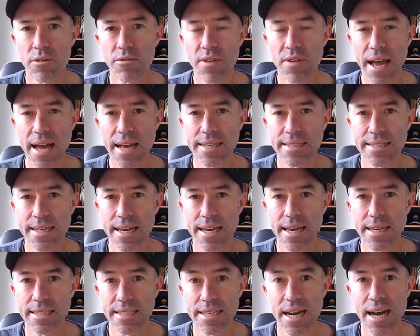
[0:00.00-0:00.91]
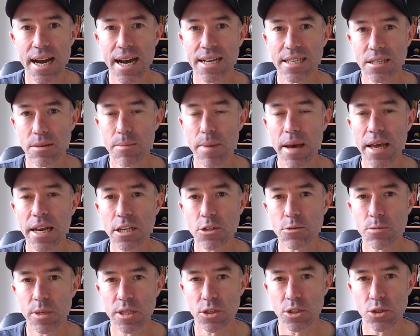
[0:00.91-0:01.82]
as a task
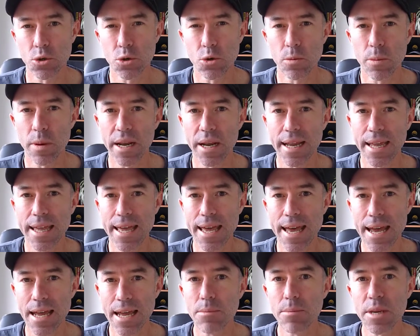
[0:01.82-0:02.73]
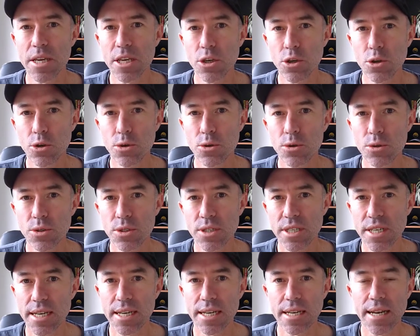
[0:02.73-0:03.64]
management tool, but it can be used in